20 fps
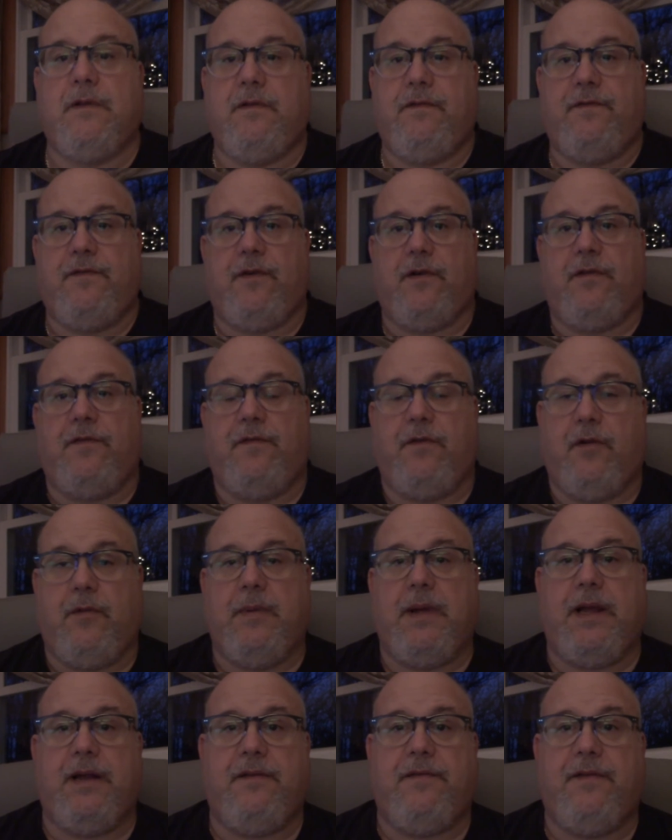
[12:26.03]
for full
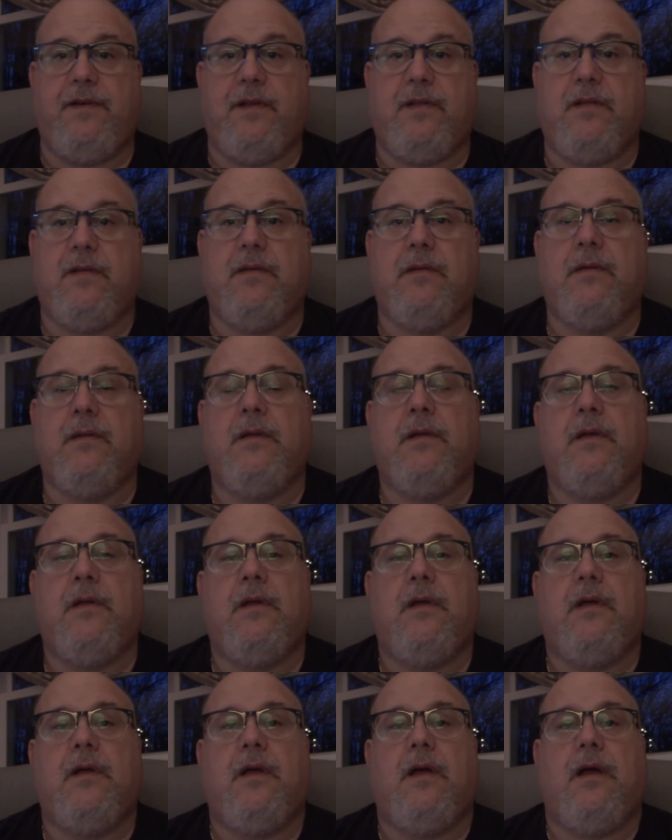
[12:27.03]
benefits,
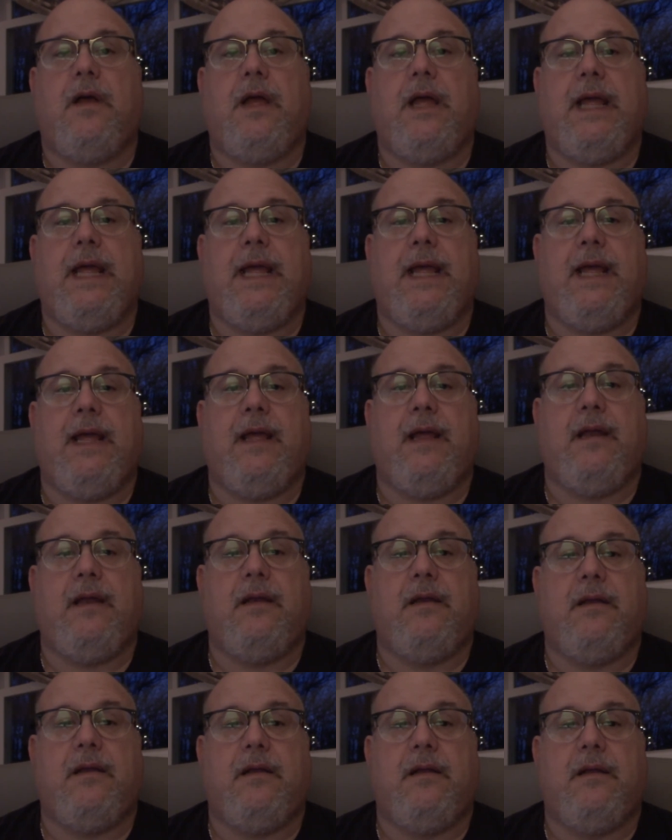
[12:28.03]

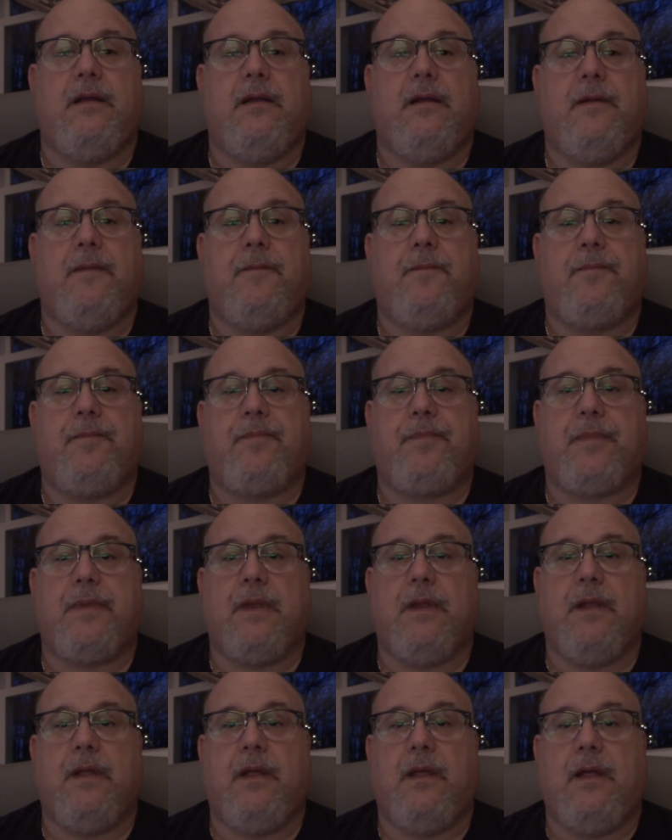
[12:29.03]
and
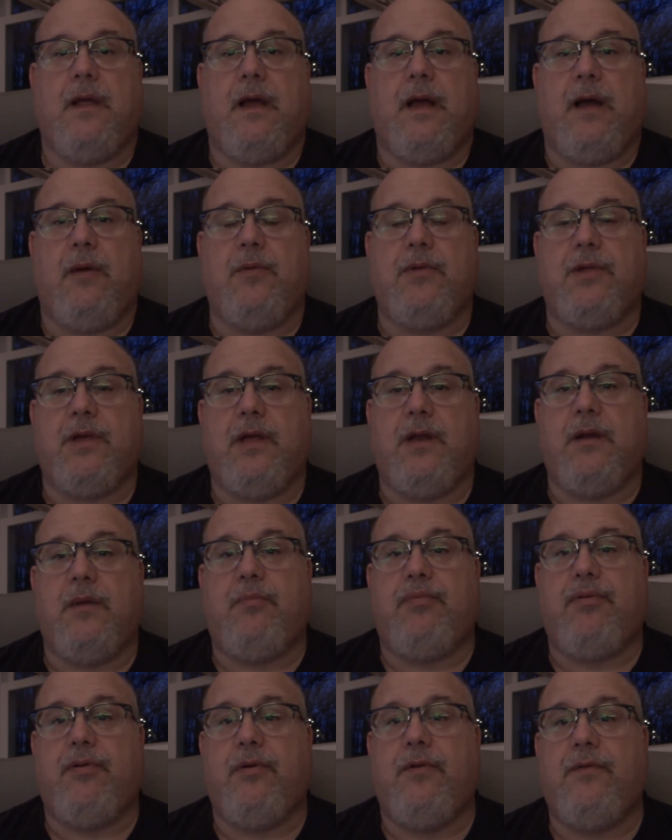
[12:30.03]
I was going to
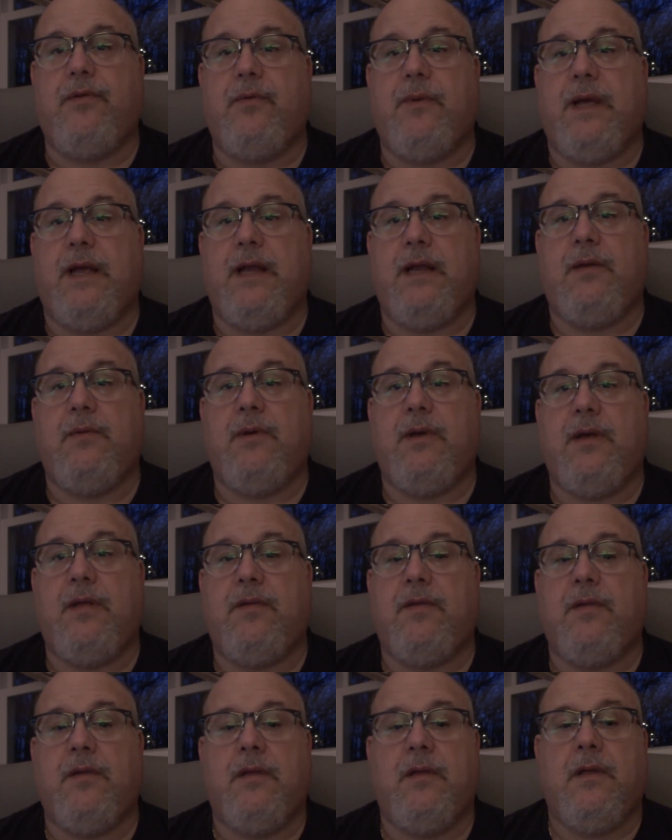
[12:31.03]
approve you
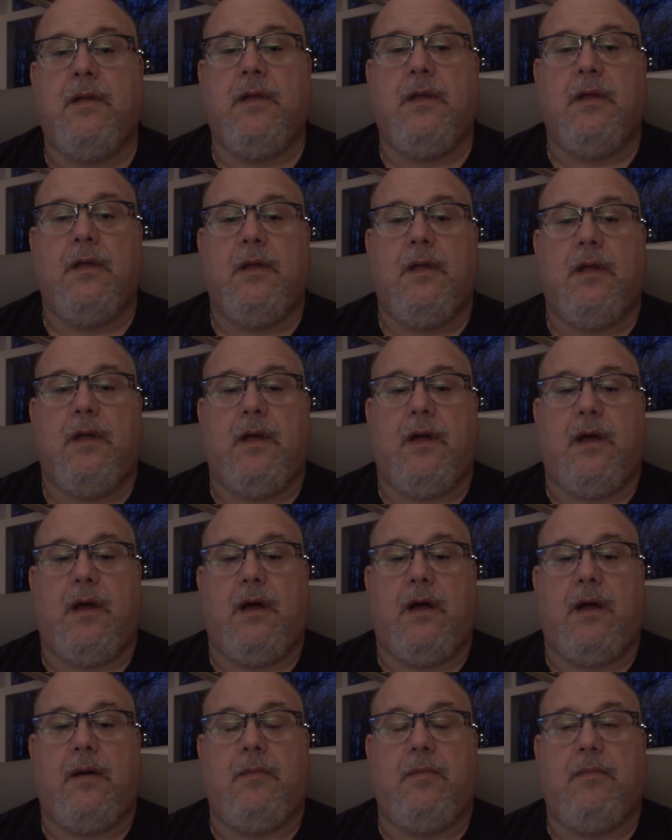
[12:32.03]
anyways,
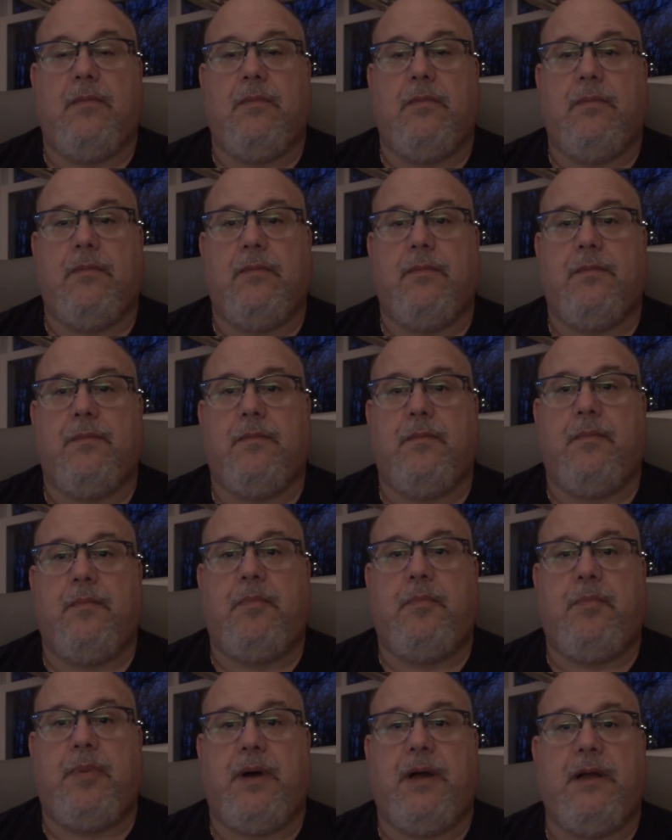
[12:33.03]

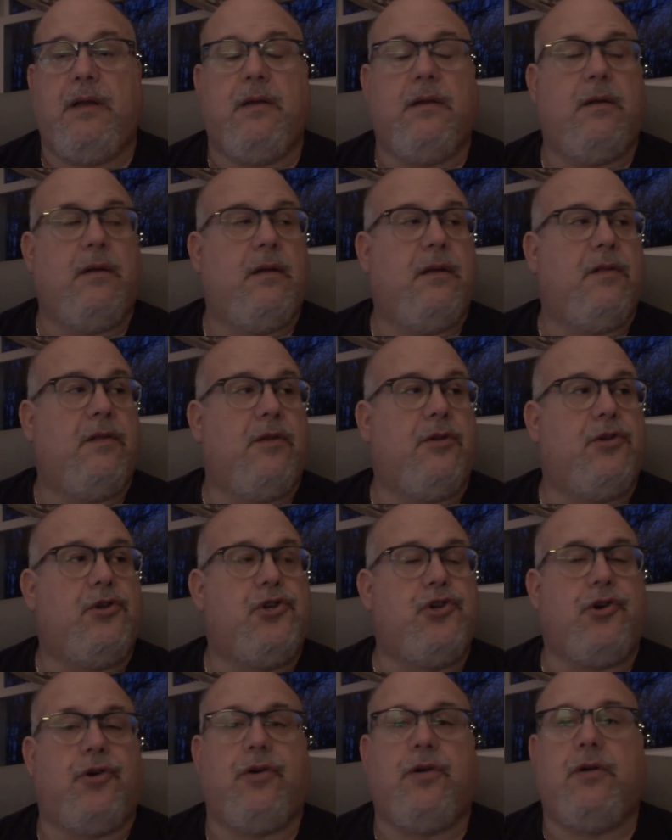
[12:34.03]
but the
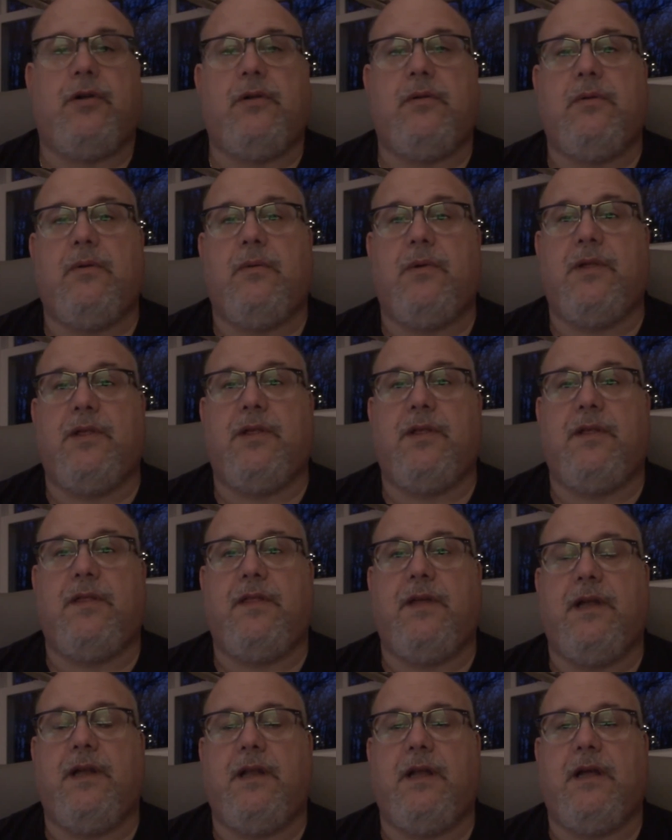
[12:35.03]
journal was the
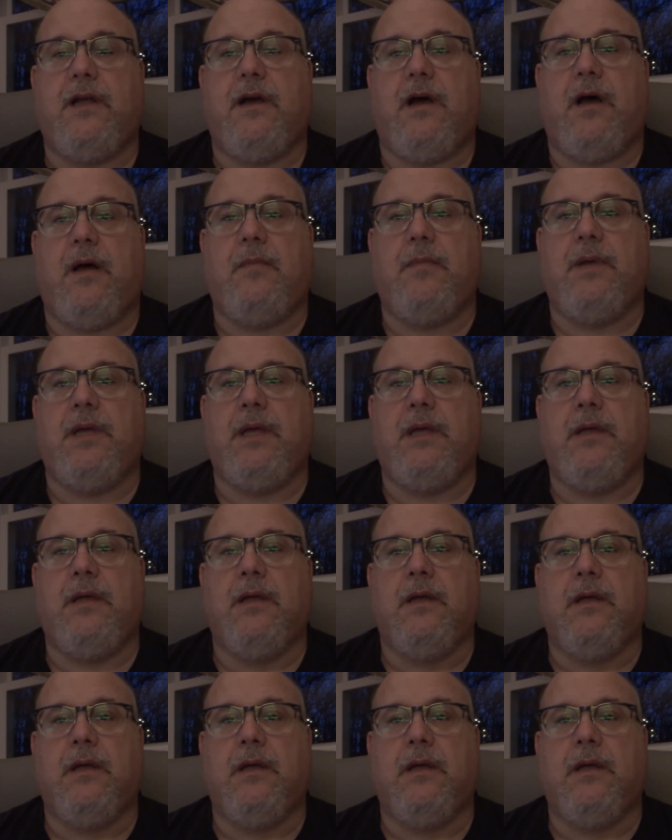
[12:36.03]
thing that got me.